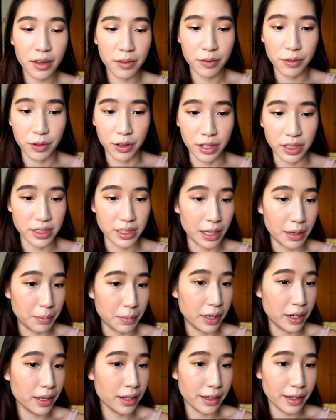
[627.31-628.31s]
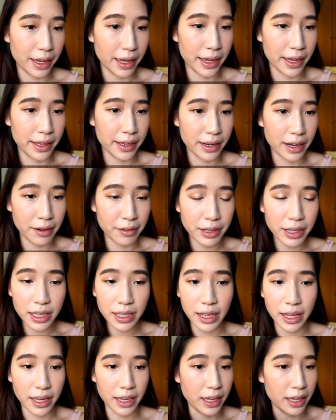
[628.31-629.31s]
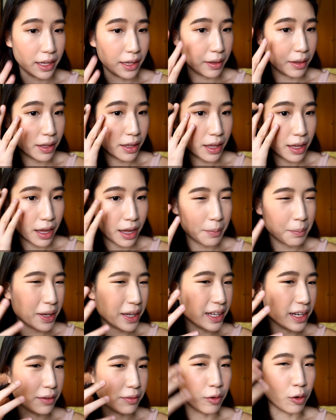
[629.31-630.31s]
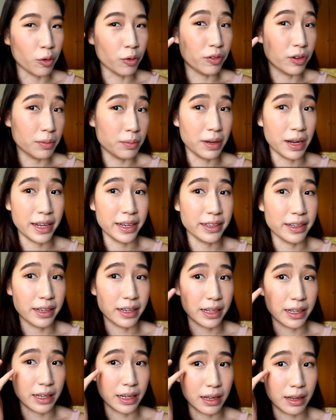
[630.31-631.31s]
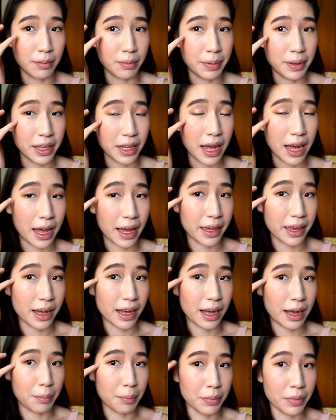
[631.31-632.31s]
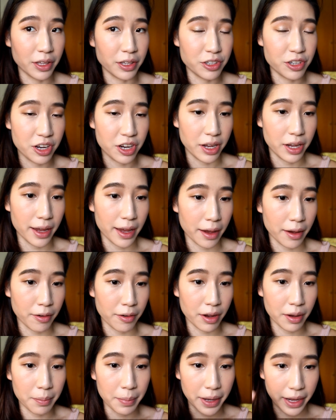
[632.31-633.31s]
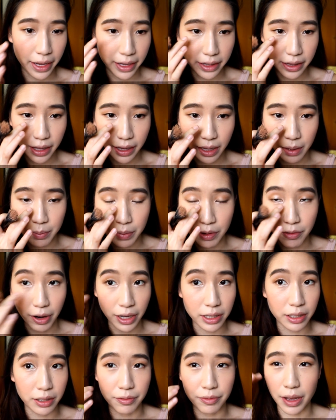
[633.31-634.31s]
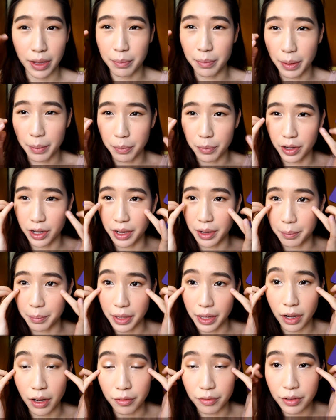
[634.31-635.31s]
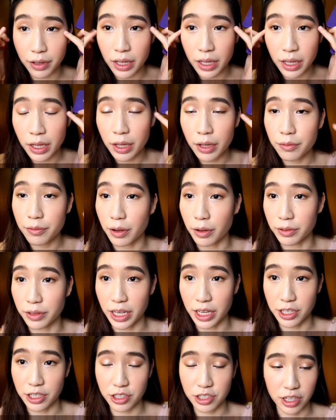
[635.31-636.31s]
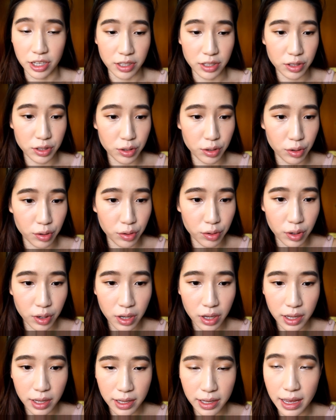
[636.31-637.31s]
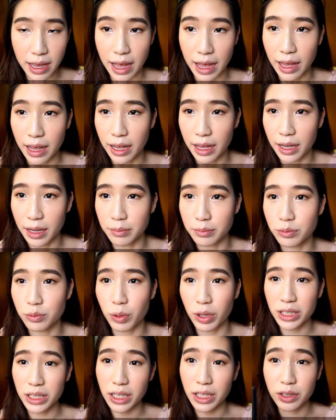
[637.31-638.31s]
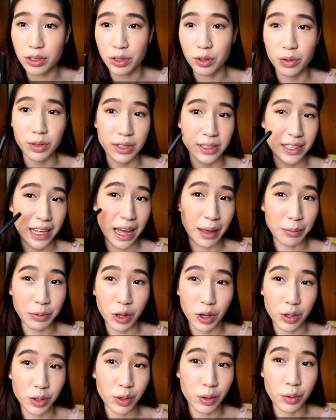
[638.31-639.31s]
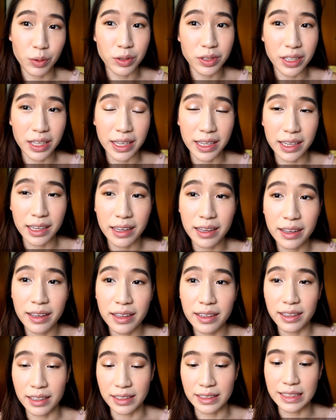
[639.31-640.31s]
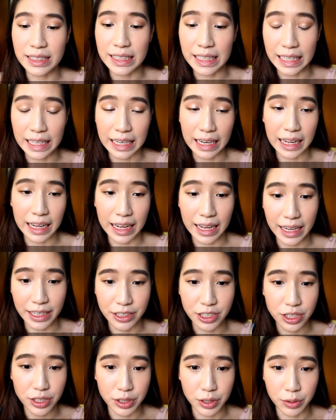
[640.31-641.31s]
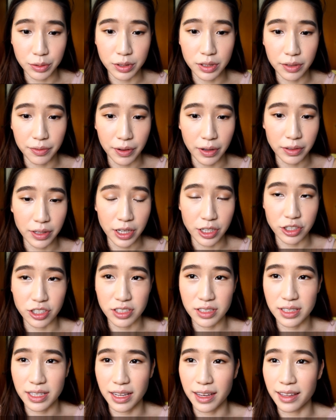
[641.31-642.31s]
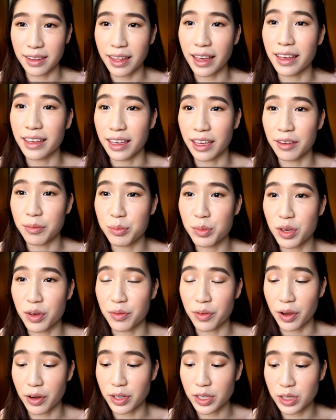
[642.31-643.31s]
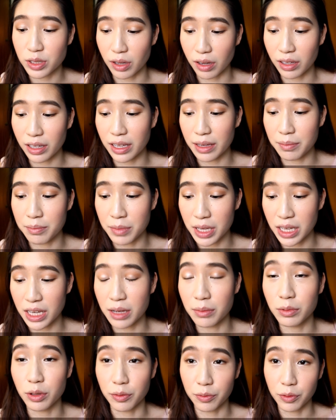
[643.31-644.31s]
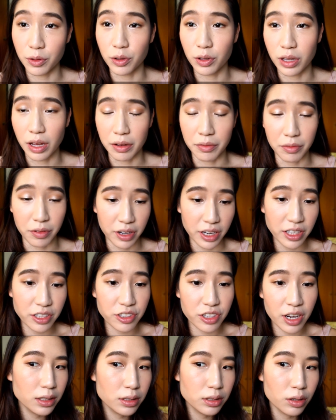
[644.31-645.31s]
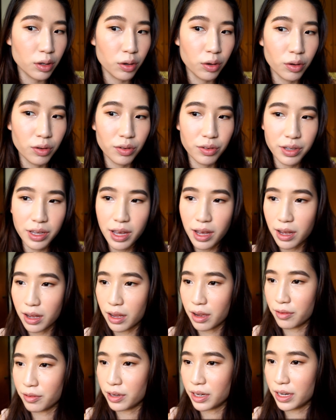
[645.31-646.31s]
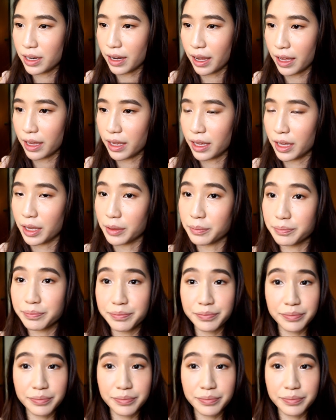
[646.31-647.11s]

for the summer, and I really like it. I might have over blended it a bit higher up the cheek area, but that can be rectified by putting a bit of foundation. So yeah, one thing to note is that I'm not using concealer, I just used the foundation stick, and that gave me a very solid medium to full coverage. So yeah, I really like it.